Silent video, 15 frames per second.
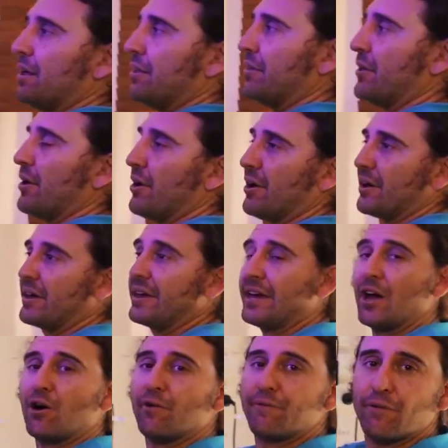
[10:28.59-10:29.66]
the
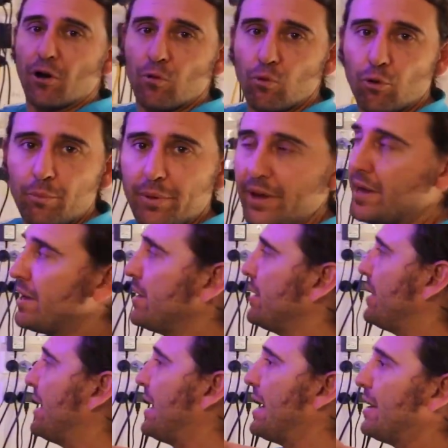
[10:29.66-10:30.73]
Calfo will be
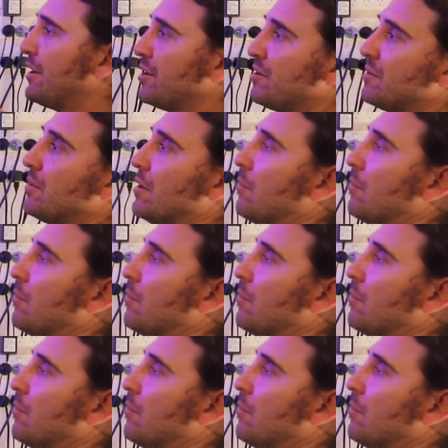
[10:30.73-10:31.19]
hidden